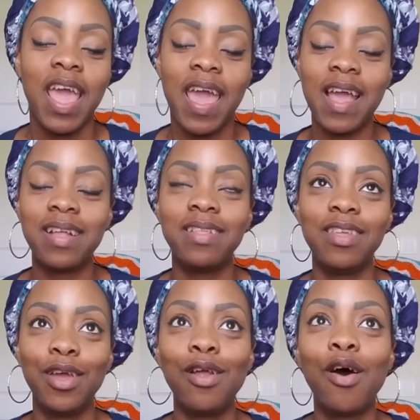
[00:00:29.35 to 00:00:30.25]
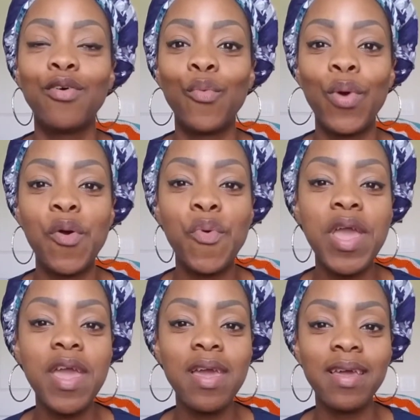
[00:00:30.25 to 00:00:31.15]
And, you know, when
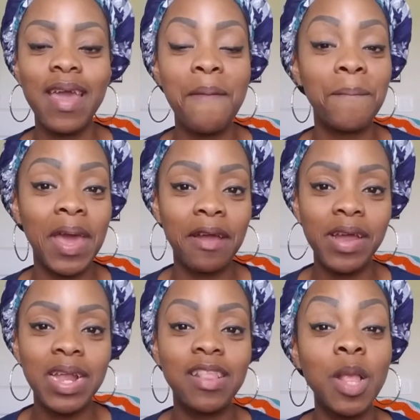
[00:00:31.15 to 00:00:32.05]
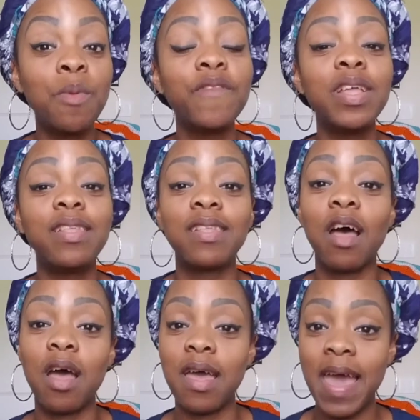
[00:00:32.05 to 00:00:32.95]
we get married, some of us
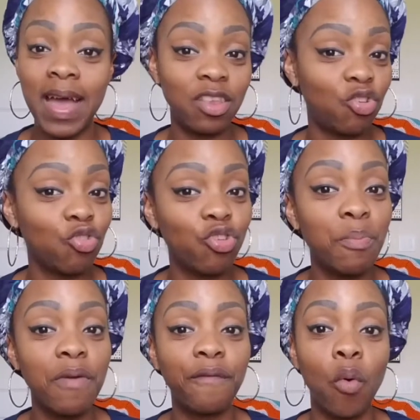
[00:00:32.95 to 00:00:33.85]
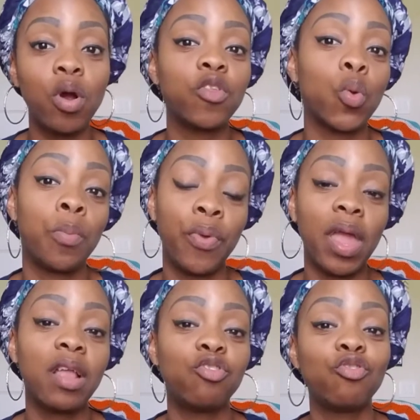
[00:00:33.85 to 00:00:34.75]
had children before, so we're
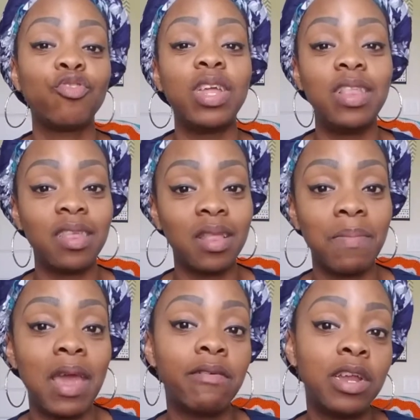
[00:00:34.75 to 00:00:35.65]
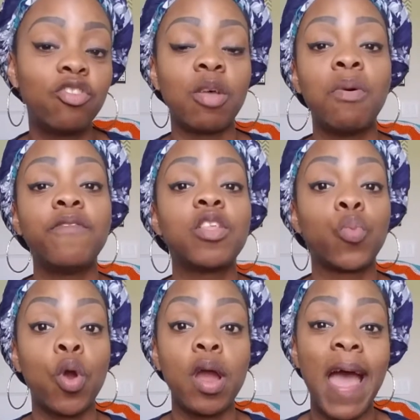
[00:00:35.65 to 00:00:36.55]
bringing children into the marriage. Some of us
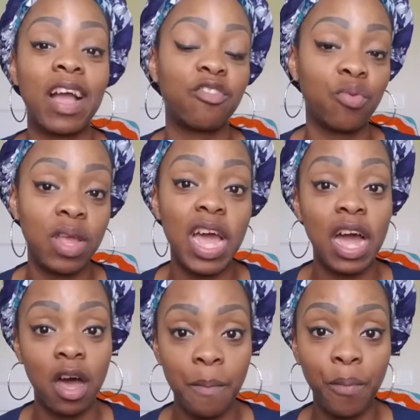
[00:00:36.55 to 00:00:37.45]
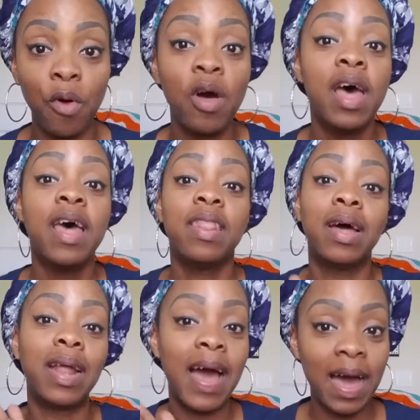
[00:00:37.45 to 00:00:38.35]
were actually a couple
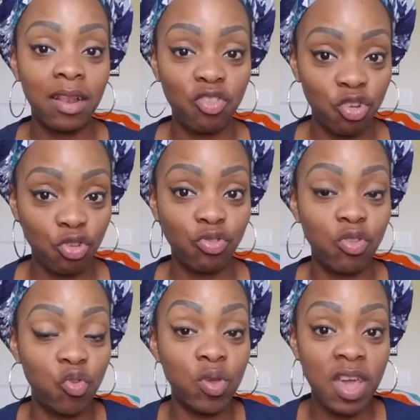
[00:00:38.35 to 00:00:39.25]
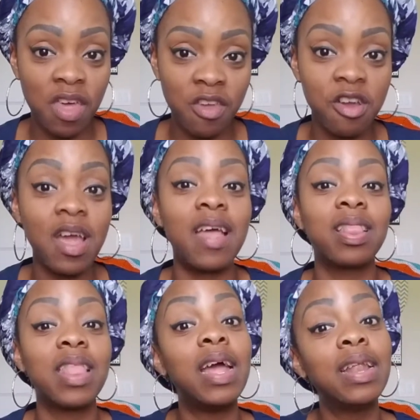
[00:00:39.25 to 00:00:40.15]
that had children together
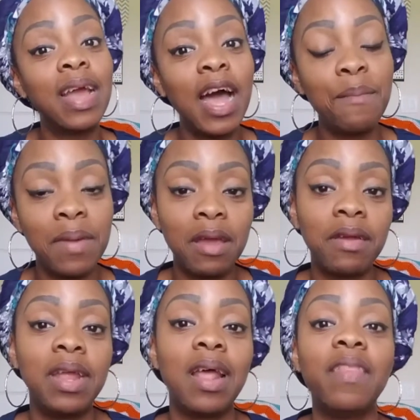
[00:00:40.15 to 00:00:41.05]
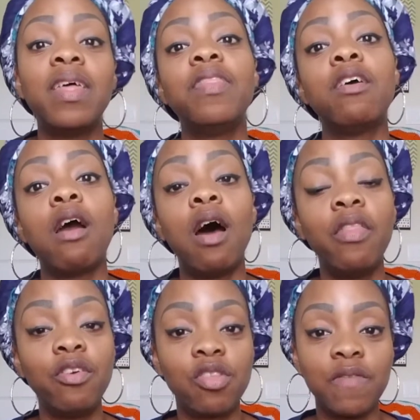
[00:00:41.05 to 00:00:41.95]
and then got married. And then there are
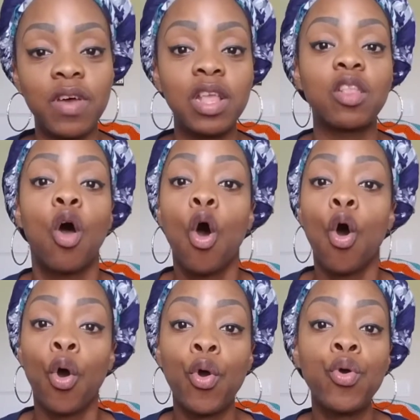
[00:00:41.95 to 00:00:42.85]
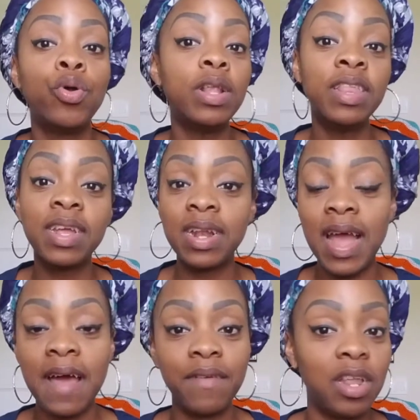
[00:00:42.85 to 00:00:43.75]
others of us who didn't
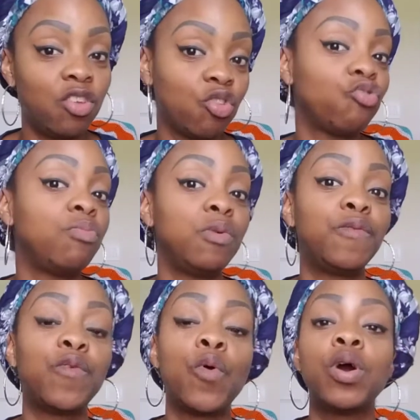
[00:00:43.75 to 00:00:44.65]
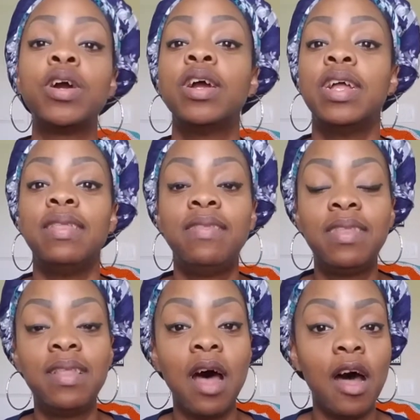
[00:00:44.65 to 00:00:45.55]
have any children before,
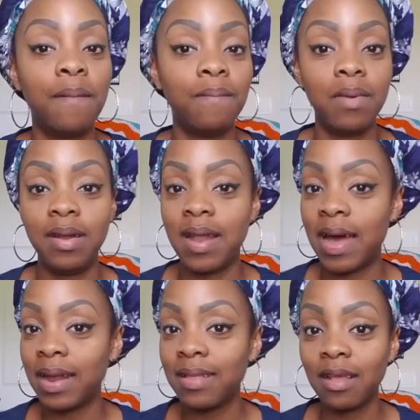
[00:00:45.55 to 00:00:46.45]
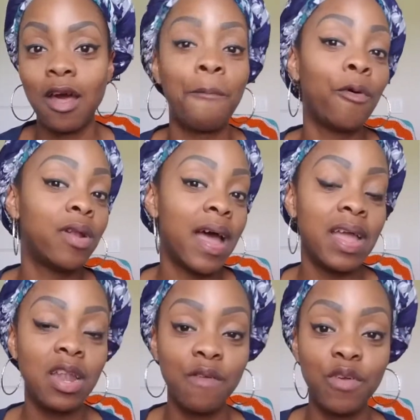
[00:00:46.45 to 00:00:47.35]
um, not as a couple, not
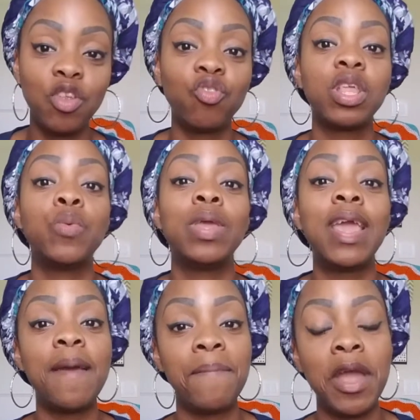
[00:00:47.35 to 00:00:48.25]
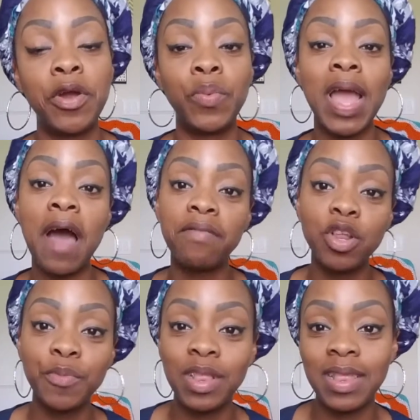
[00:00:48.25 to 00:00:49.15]
individually, and we get married, we have a
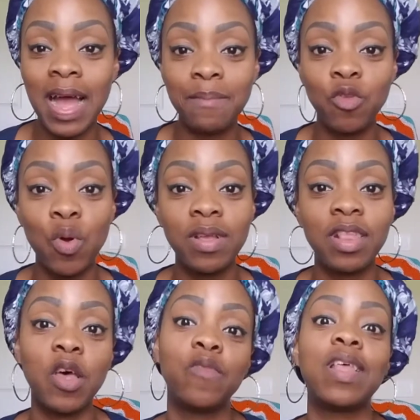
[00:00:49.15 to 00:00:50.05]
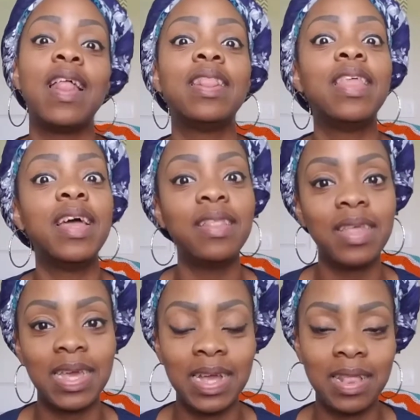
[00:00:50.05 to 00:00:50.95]
little bit of time to ourselves, and then
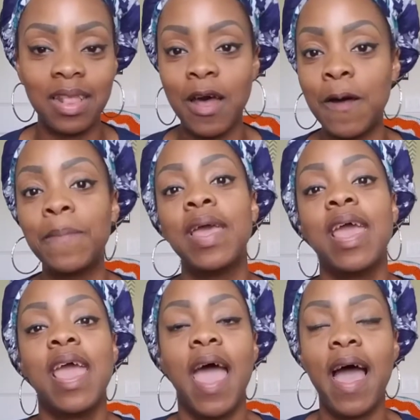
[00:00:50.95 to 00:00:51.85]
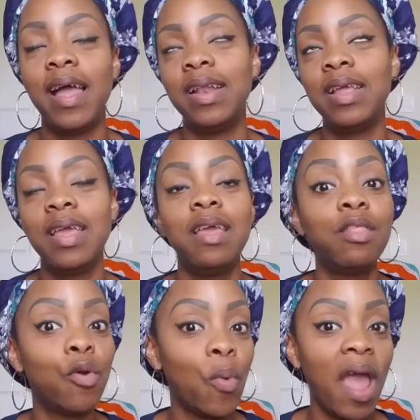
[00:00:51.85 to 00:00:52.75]
the kids come. And
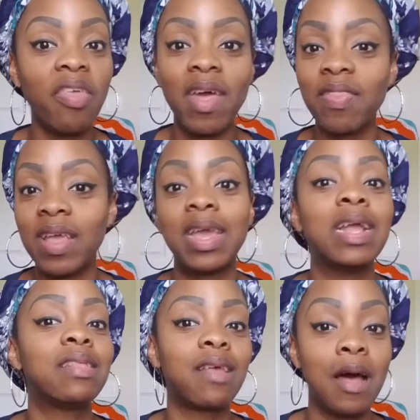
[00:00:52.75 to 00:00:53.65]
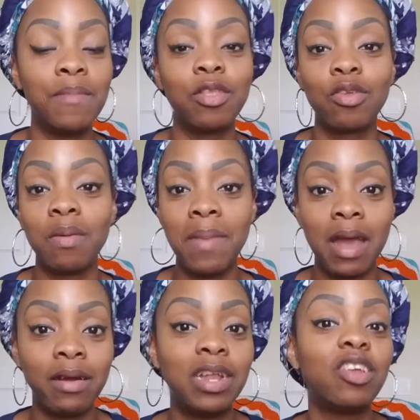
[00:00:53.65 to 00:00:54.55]
either way that the kids come into the
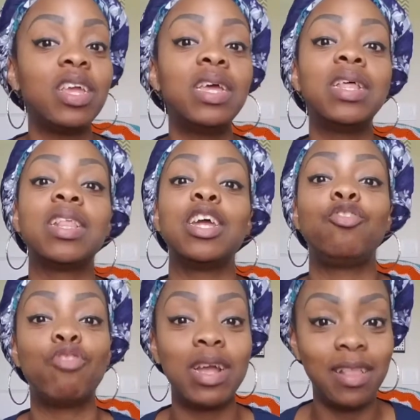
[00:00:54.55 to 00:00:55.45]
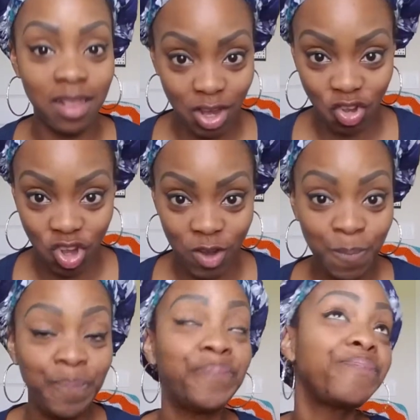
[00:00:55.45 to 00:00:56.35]
marriage, it is a transition.